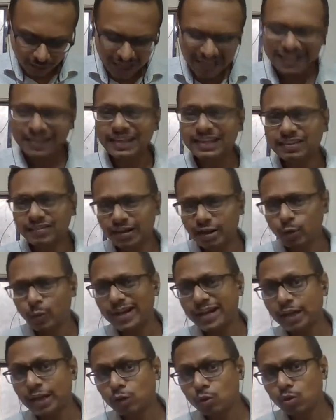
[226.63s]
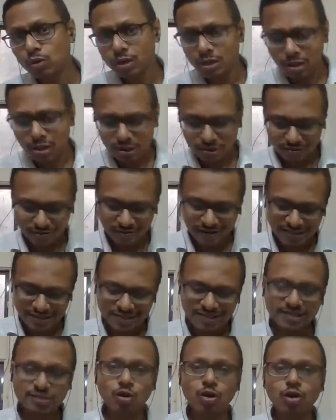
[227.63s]
322. So
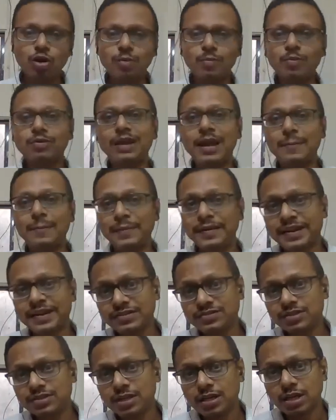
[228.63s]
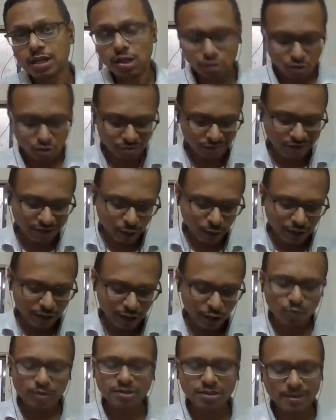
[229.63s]
rest is all about appendix. So
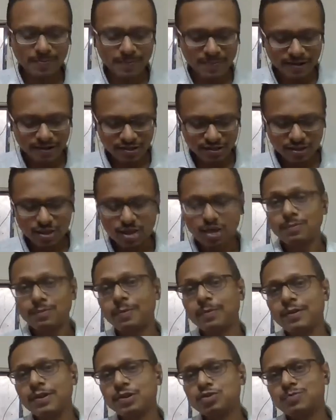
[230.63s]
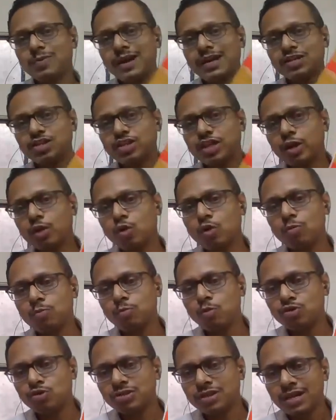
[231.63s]
322 is the pages published by JCO
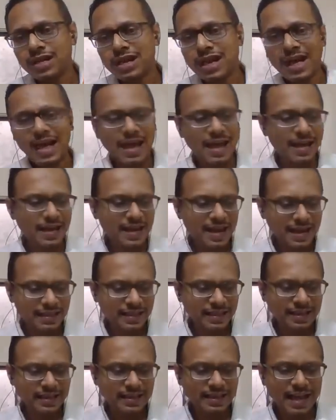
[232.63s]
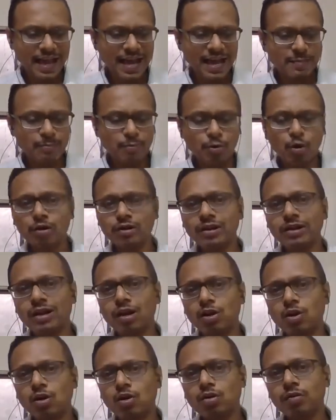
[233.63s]
Books, and I think I brought it
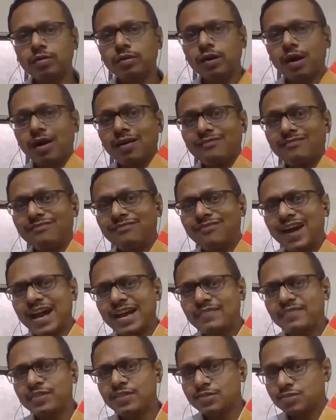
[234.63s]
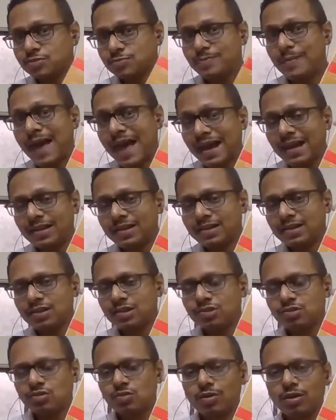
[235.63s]
around 5 years back.
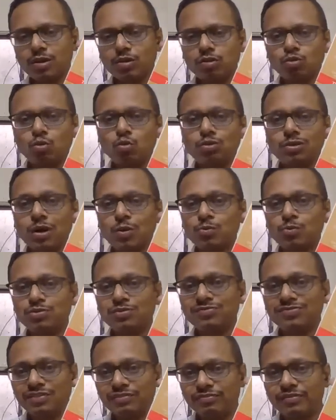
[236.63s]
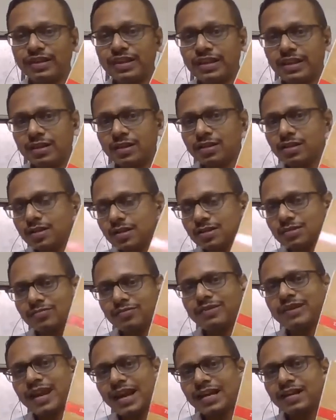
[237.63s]
So around 2015.
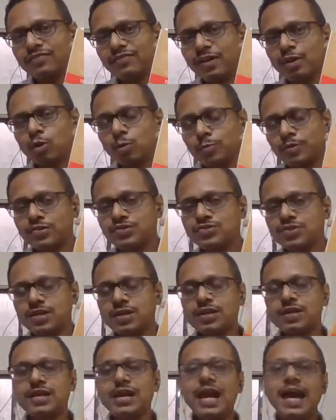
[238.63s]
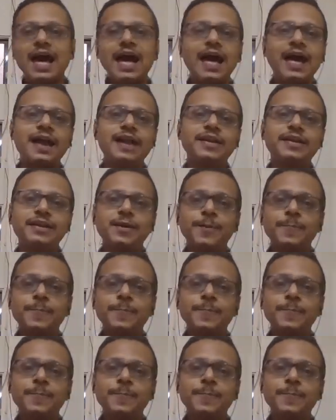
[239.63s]
395 rupees, and